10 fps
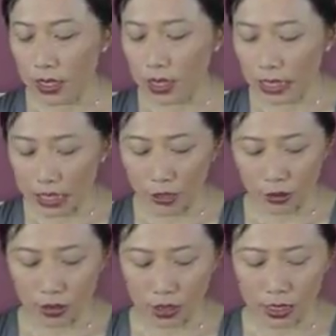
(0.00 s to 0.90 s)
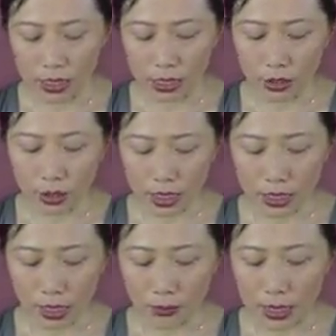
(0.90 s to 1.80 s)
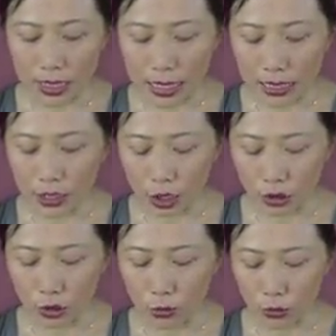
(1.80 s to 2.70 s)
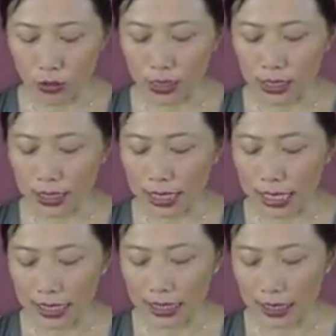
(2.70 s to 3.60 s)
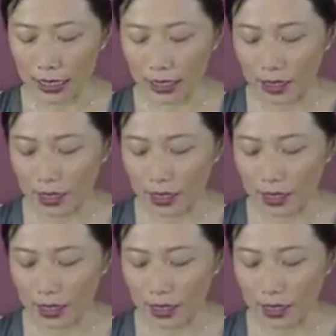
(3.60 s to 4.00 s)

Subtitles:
Neither did Krista, my second autoimmune case study.